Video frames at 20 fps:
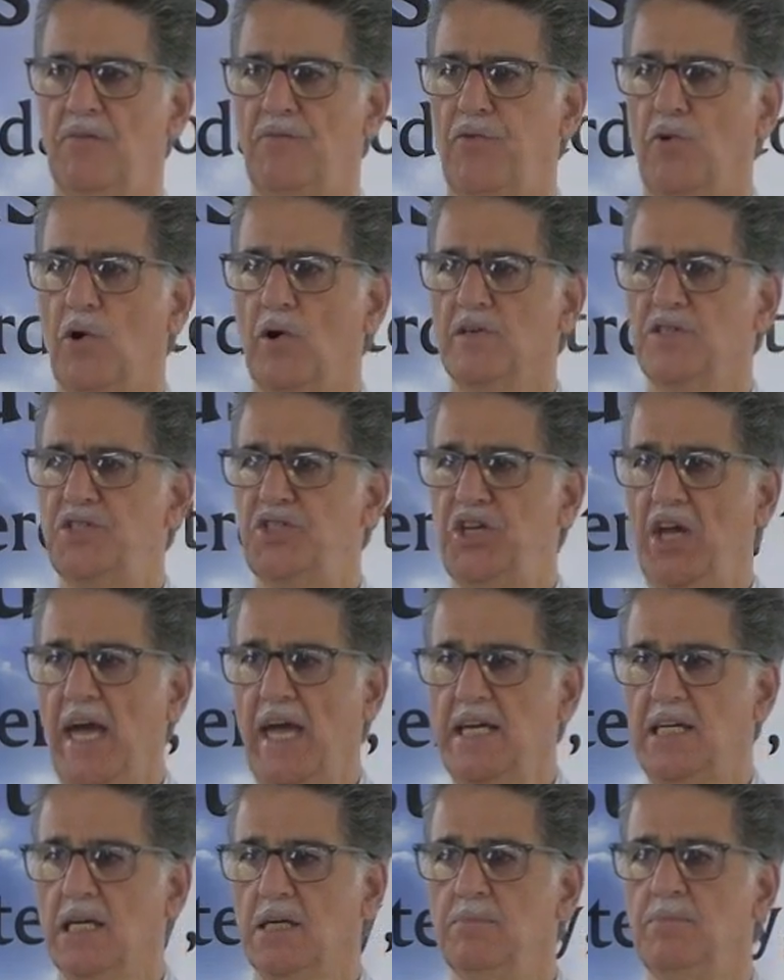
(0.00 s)
for
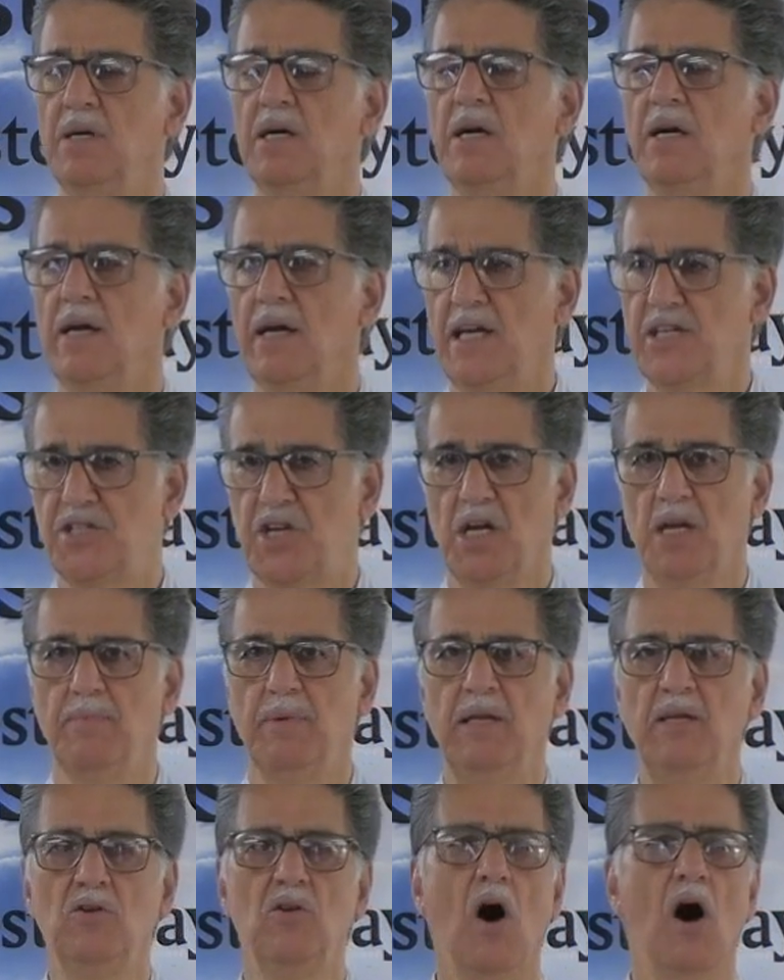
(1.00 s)
Jacob is going
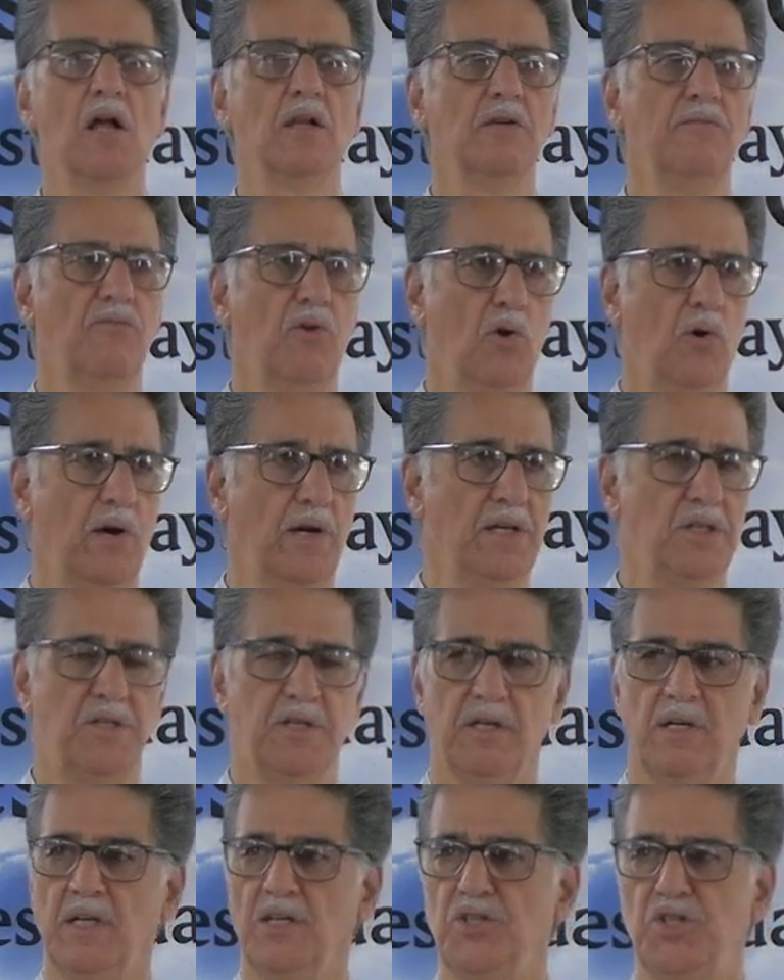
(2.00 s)
to be null and void.